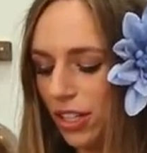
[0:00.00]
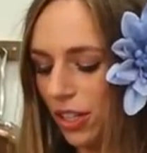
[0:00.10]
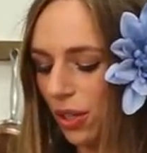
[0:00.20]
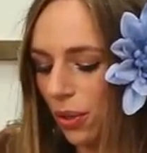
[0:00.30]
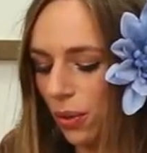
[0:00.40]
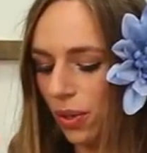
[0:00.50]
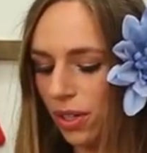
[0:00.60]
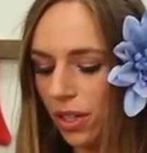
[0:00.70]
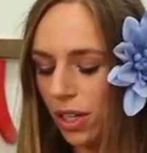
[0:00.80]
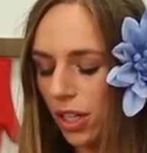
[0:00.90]
to
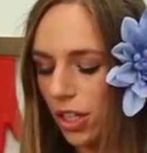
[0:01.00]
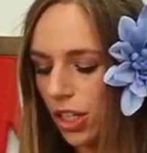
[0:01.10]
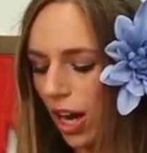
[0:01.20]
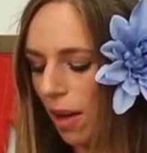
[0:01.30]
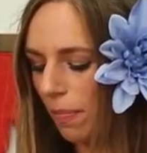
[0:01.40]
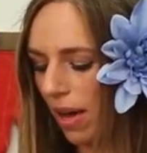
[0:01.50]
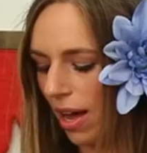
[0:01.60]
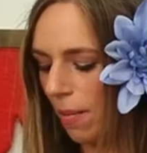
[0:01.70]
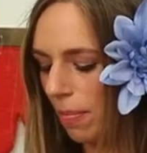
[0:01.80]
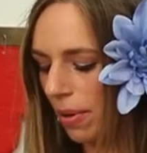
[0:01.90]
chop
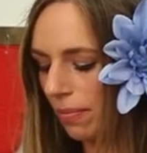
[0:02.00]
up